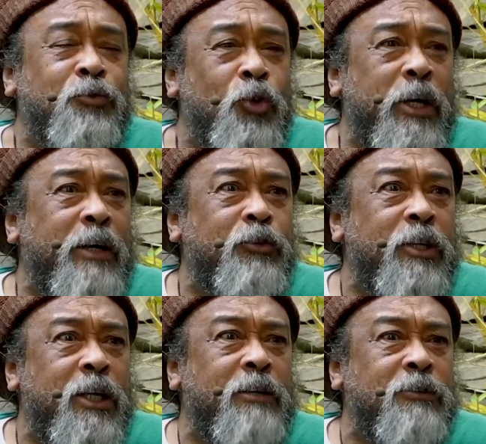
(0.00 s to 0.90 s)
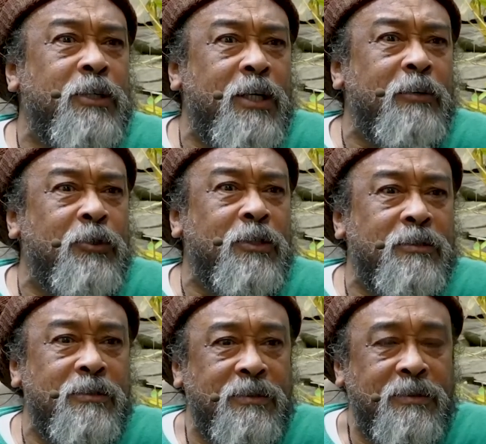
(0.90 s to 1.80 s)
forever and ever and ever
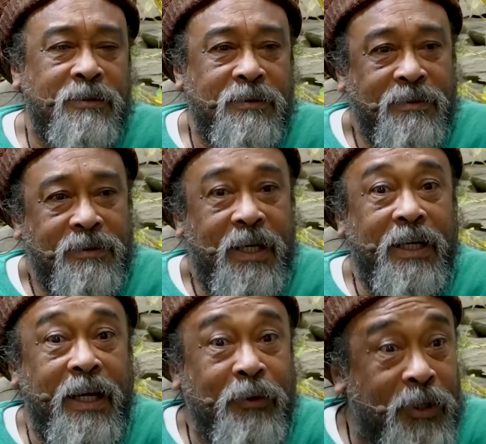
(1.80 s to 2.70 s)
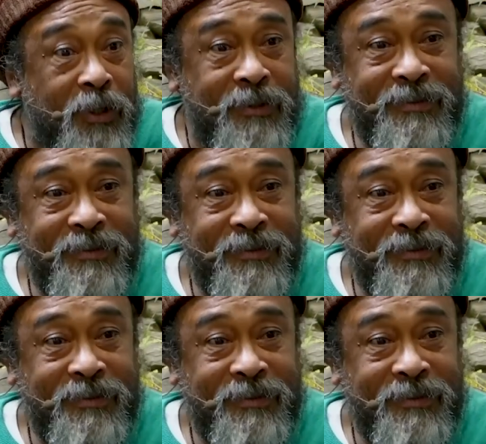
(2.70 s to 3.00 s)
and ever.